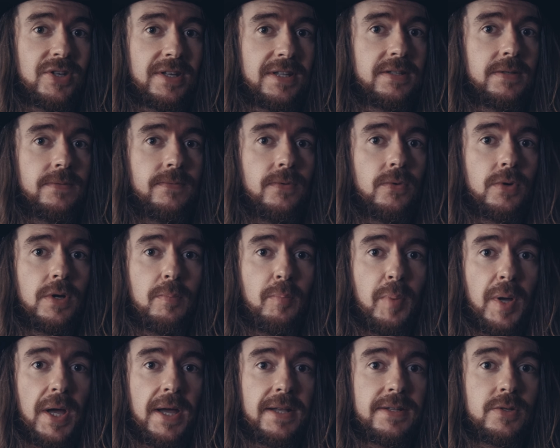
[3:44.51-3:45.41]
interval
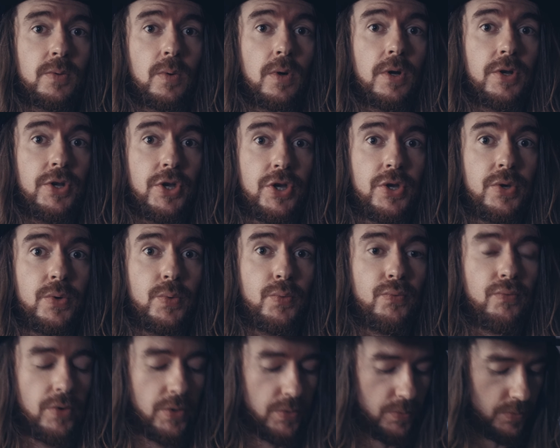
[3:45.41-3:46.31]
compared to our new
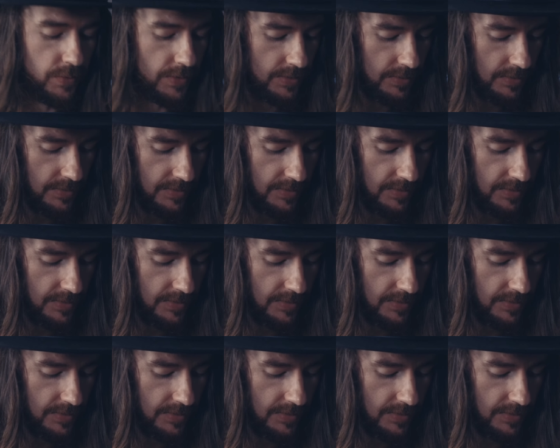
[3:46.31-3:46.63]
root.